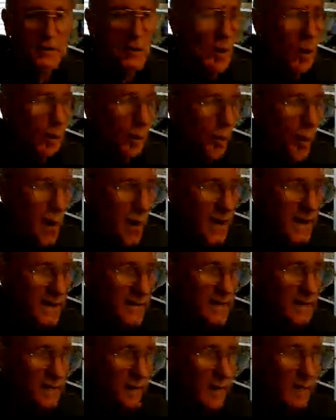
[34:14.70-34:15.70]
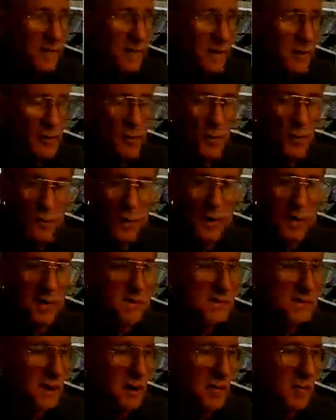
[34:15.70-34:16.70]
away from the neuron
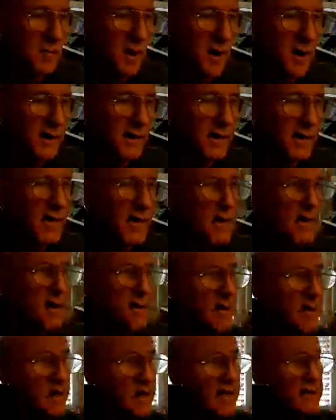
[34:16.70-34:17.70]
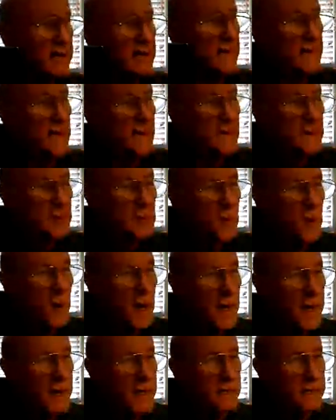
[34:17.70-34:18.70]
cell body.
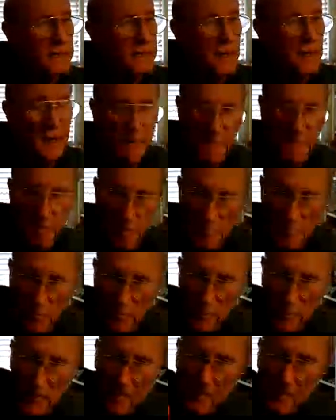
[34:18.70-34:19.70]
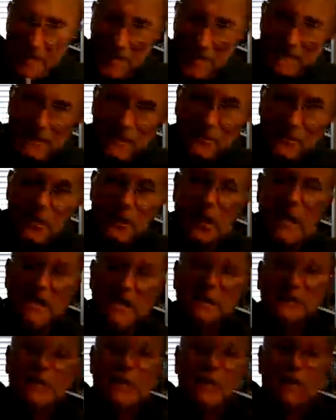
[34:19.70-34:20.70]
Dendrites bring a message
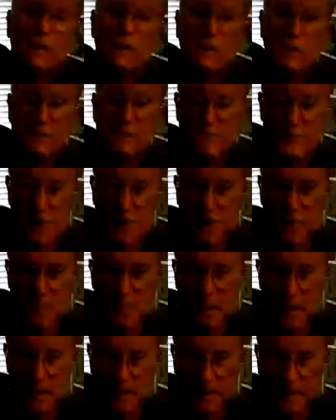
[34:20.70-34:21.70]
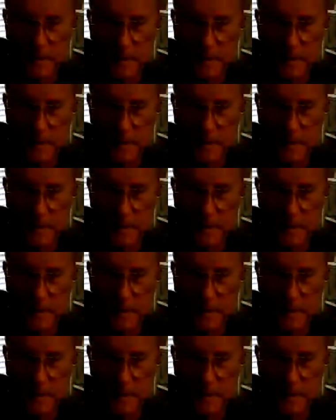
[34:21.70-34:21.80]
into the cell body.